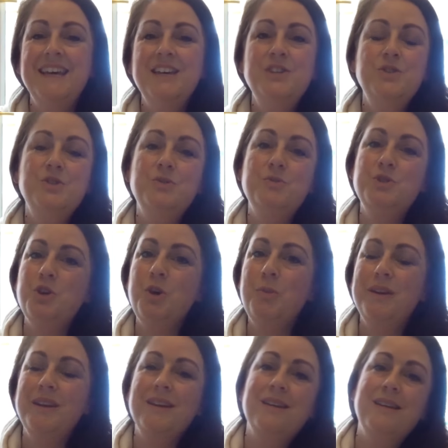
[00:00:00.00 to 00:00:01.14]
do some
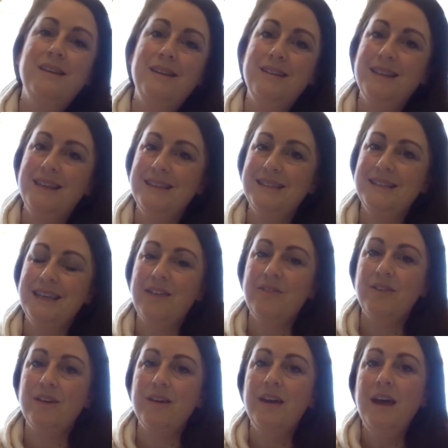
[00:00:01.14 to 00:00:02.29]
shopping and girly things together,